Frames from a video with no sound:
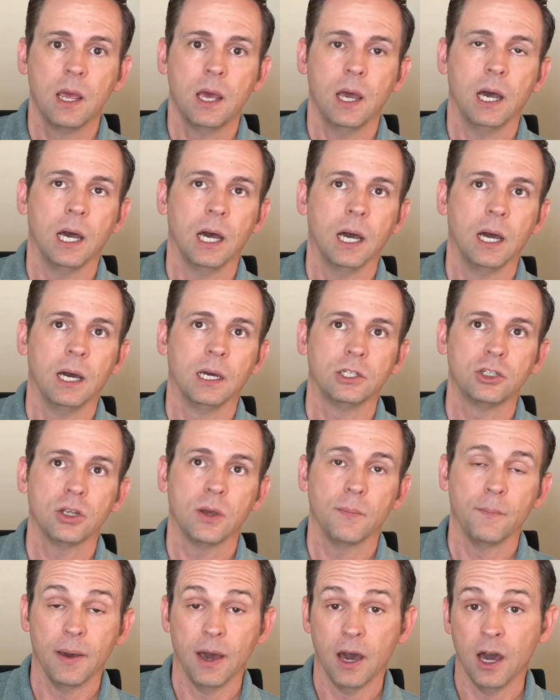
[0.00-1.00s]

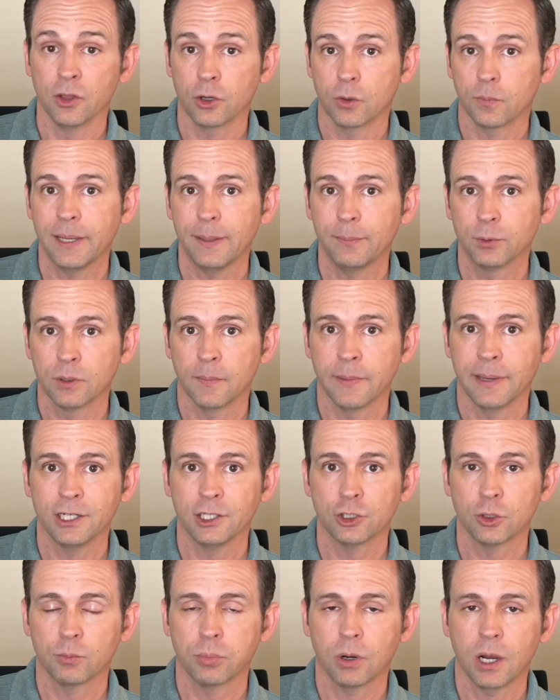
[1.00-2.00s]
to other people to
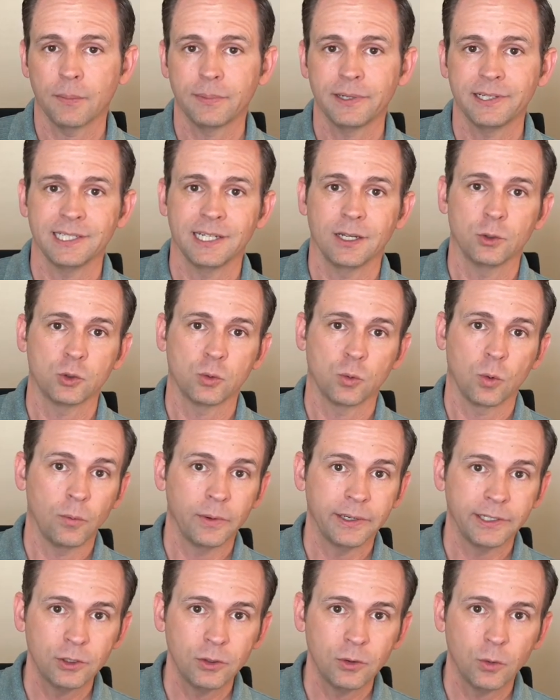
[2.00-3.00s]
manage your properties, that's what
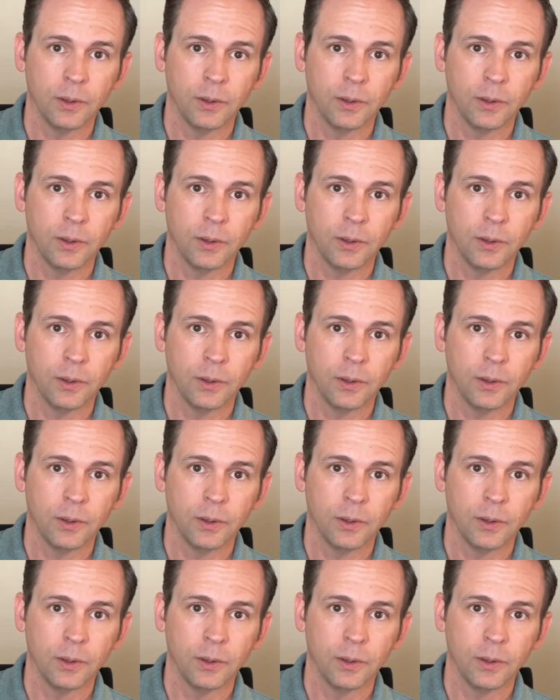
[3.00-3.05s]
we do.